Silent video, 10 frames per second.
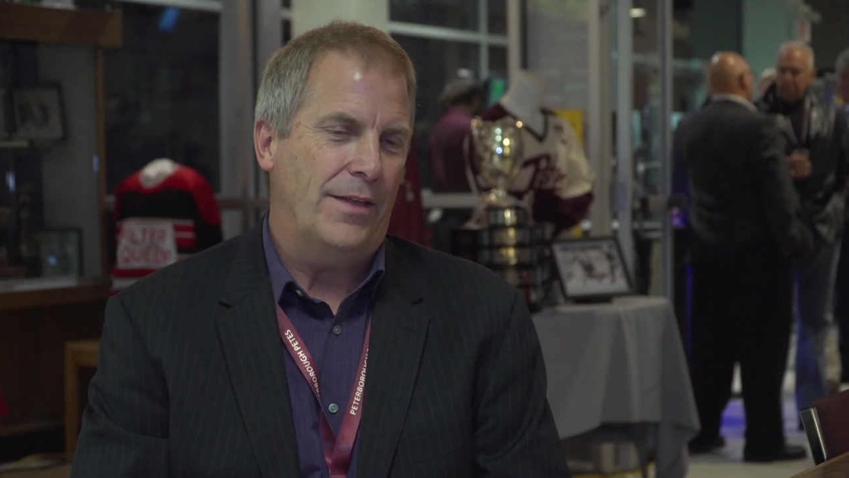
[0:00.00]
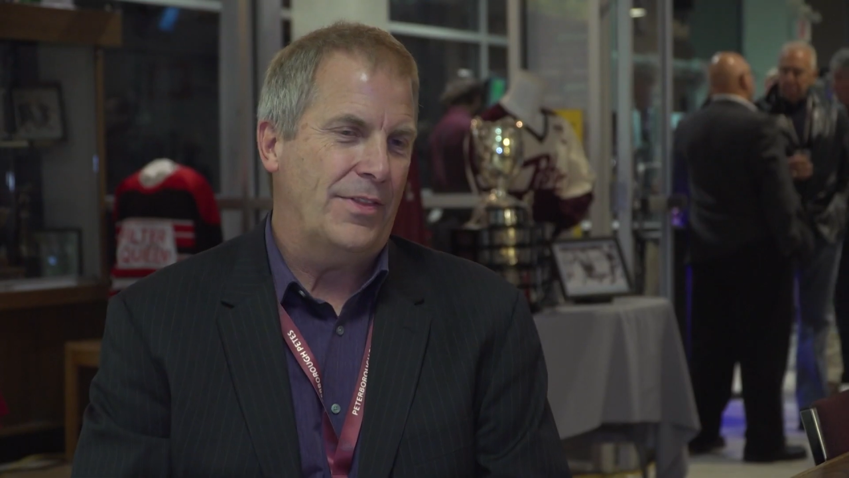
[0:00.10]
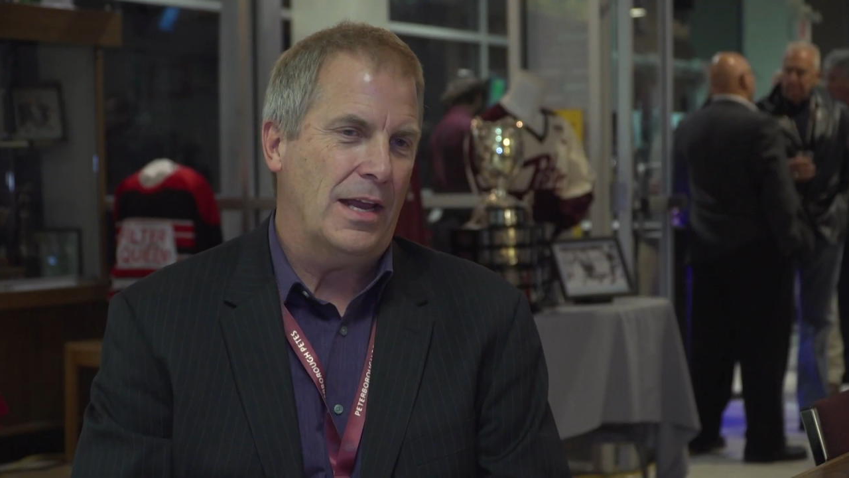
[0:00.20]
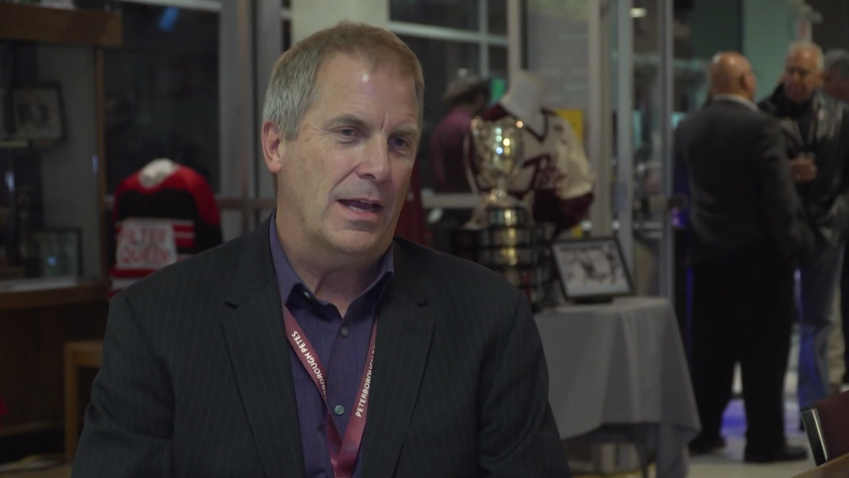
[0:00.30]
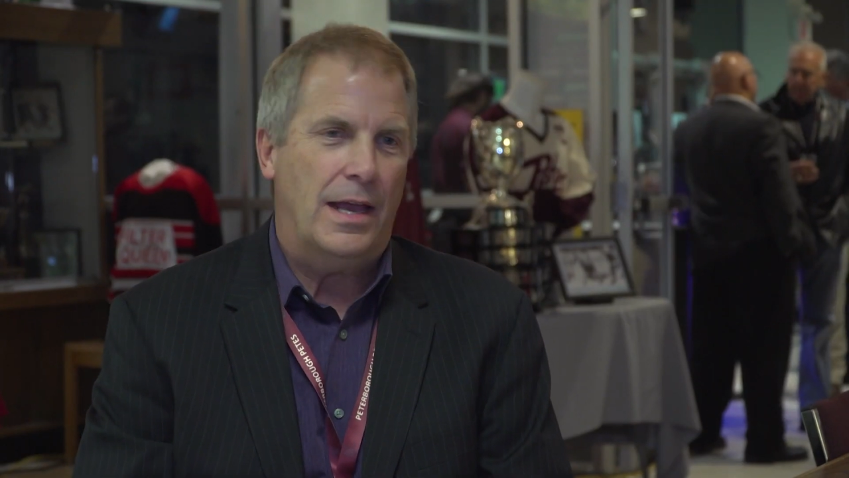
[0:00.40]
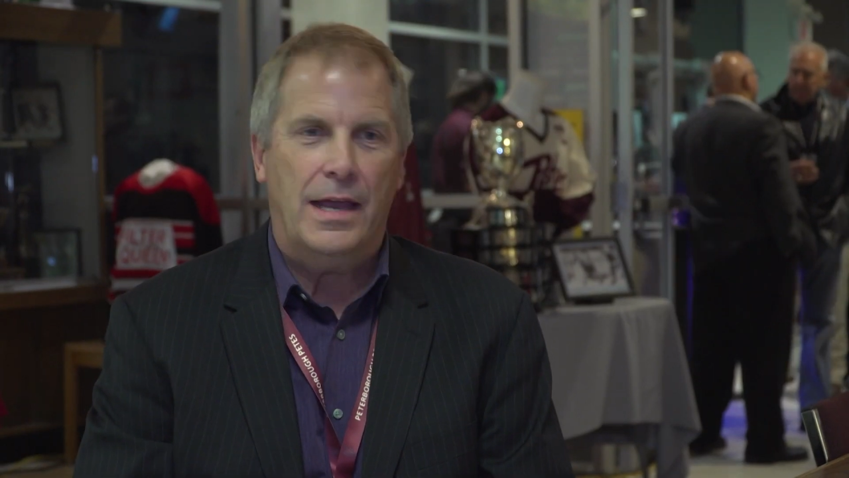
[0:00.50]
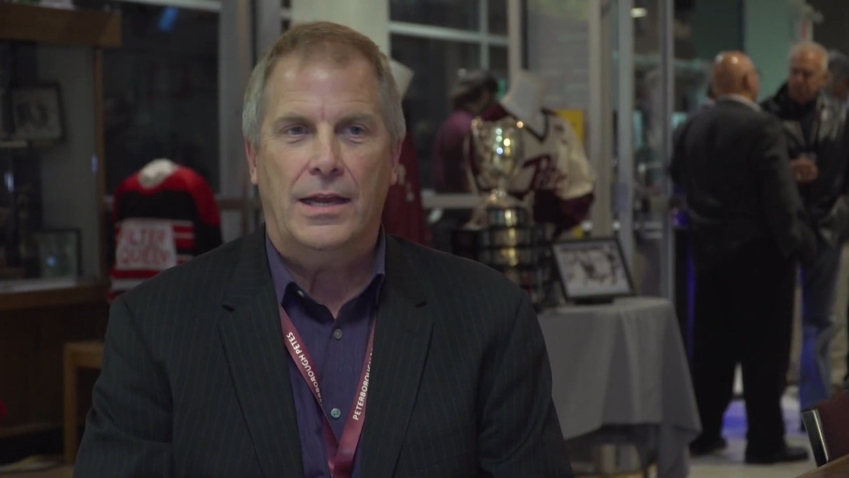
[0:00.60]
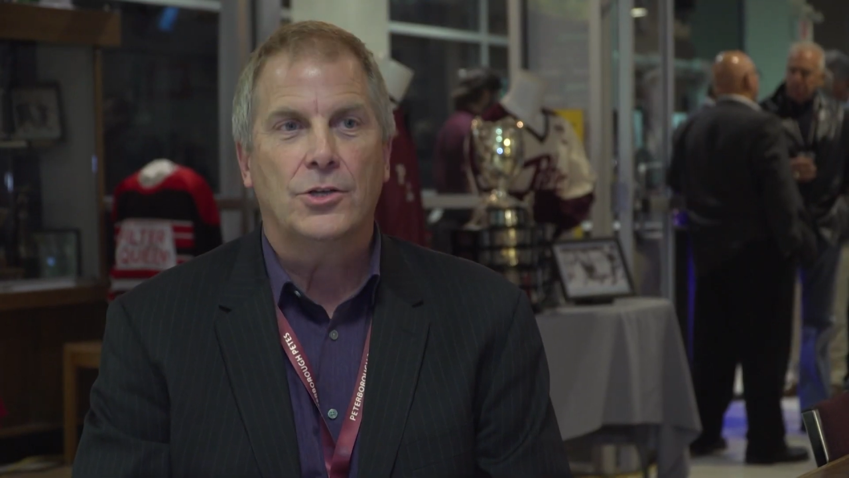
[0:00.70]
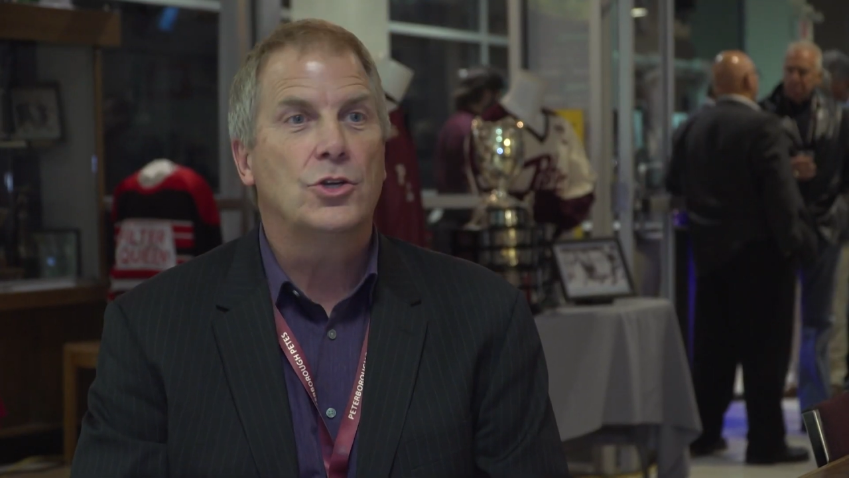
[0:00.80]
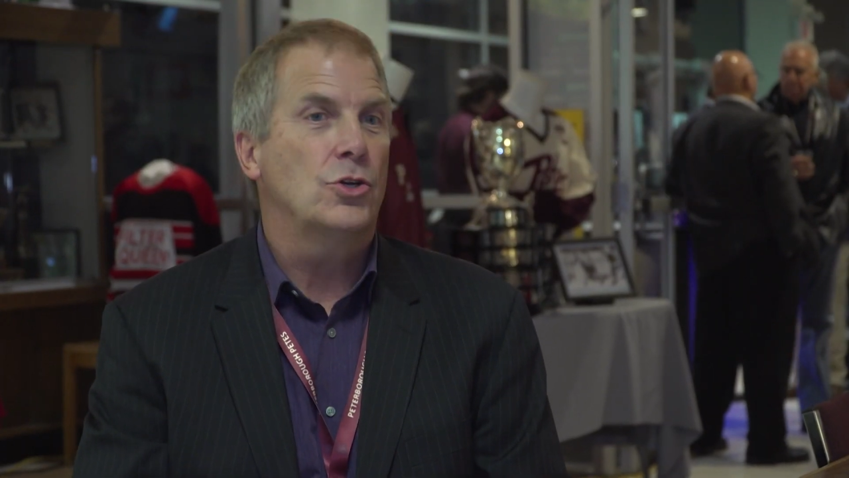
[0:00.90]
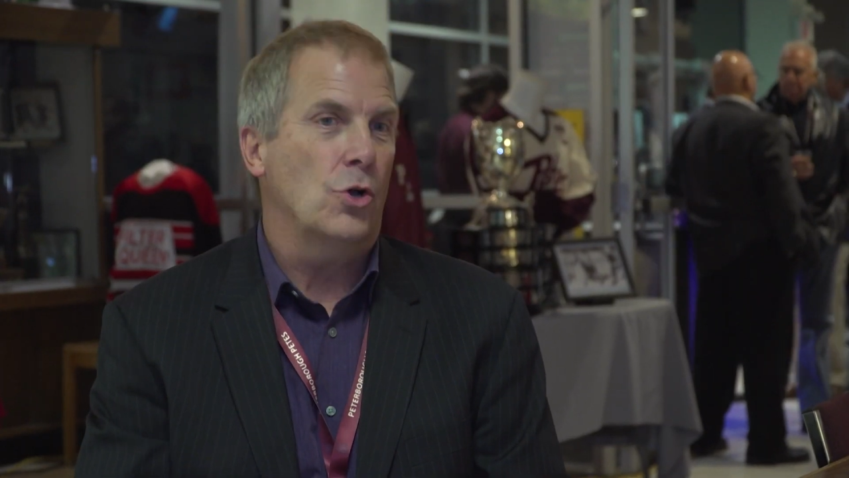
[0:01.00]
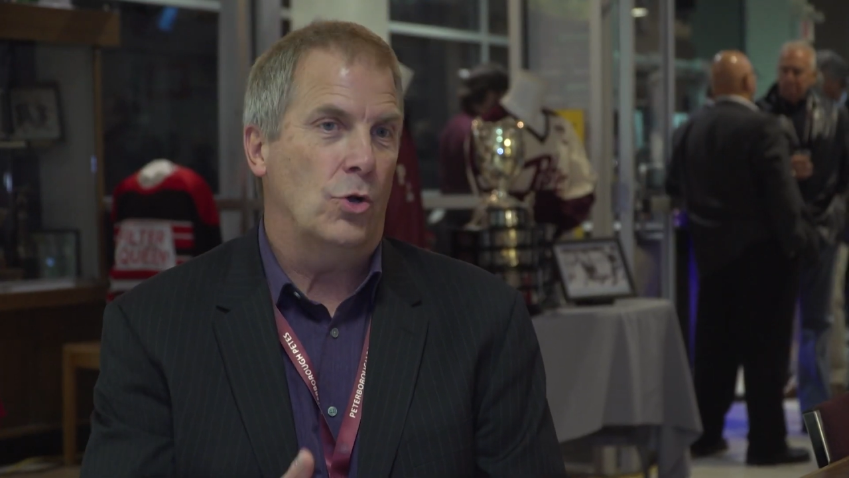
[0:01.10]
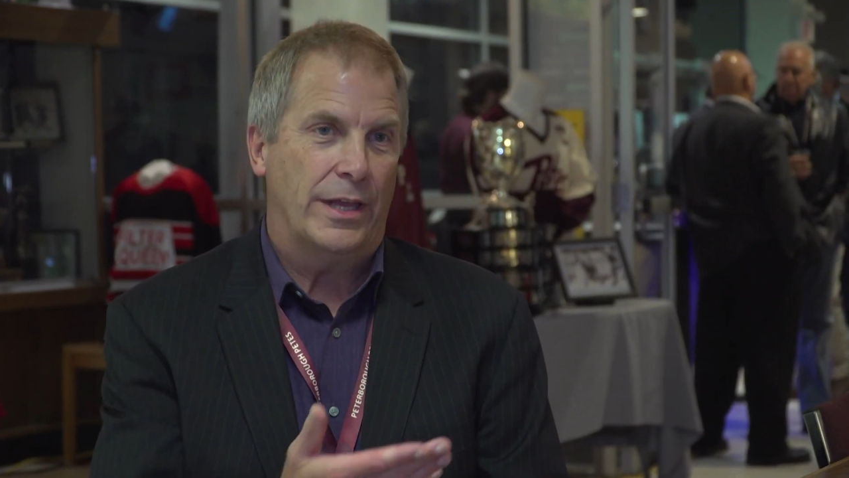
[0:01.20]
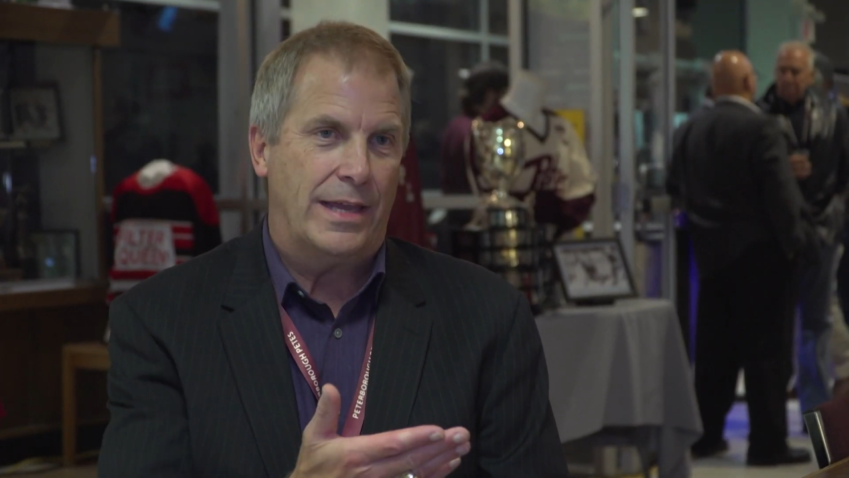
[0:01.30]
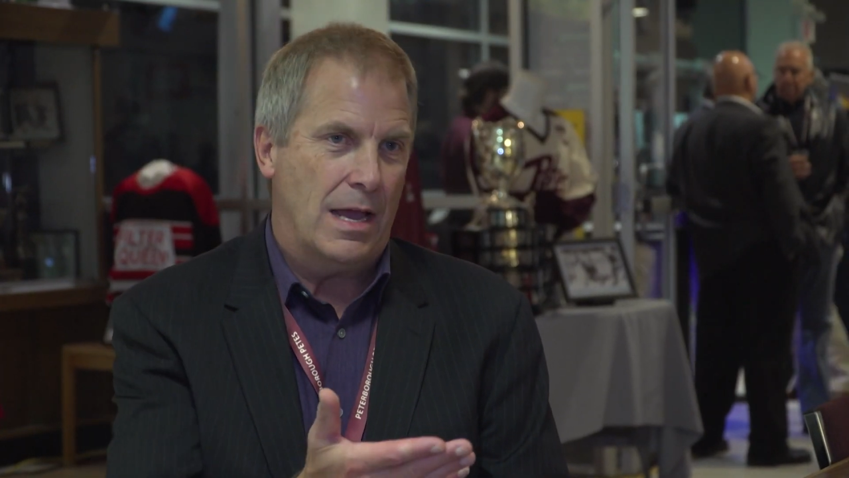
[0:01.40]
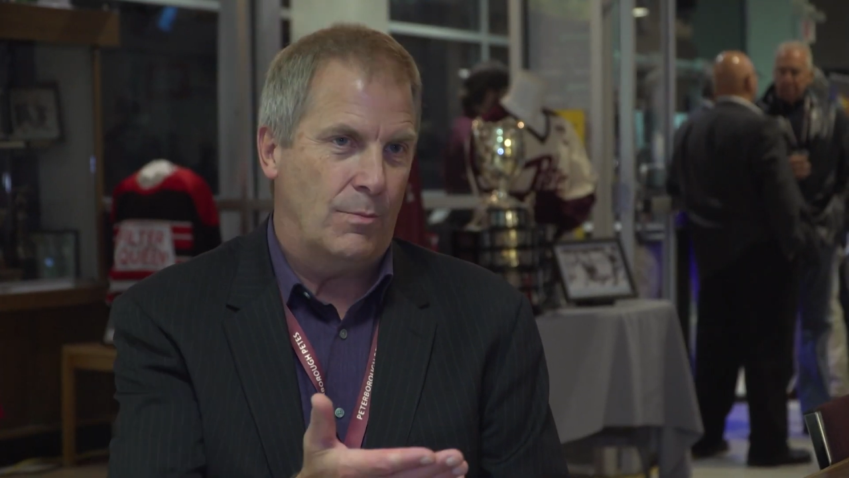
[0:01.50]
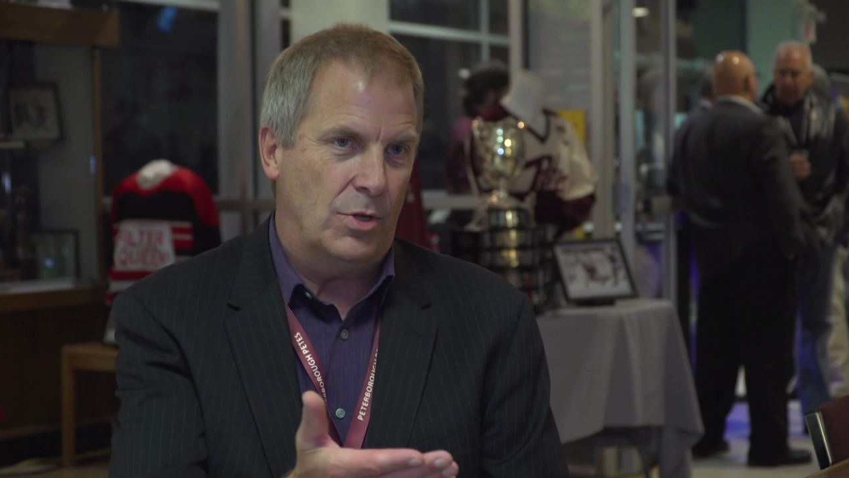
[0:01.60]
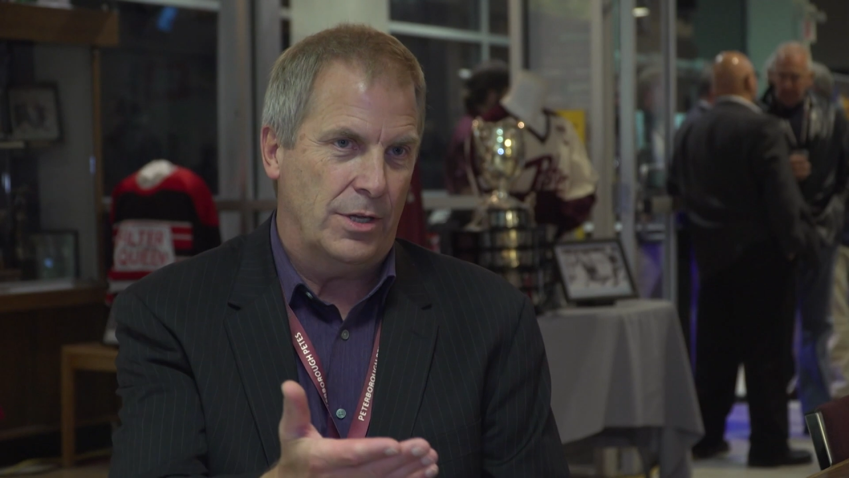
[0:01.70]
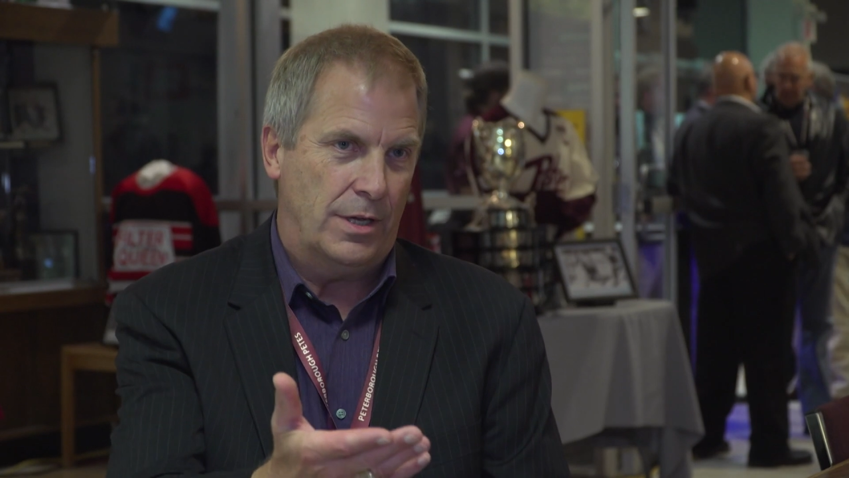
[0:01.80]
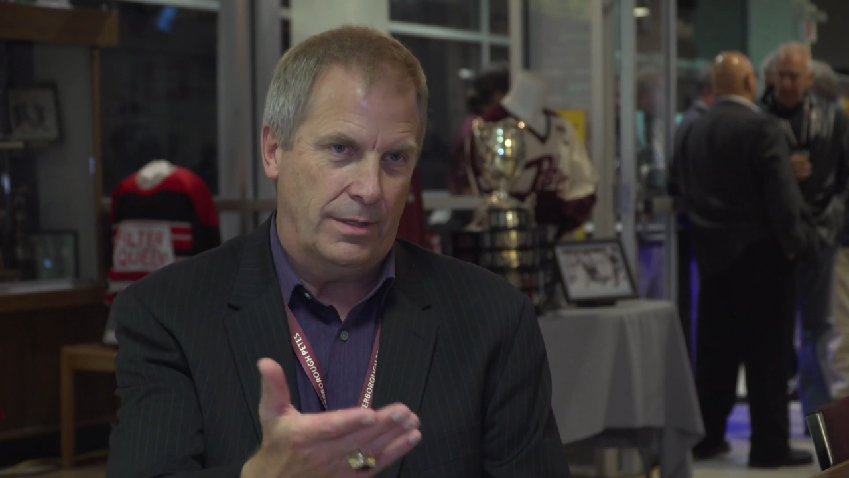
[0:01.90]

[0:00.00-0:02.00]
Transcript: I think, and Coley Campbell,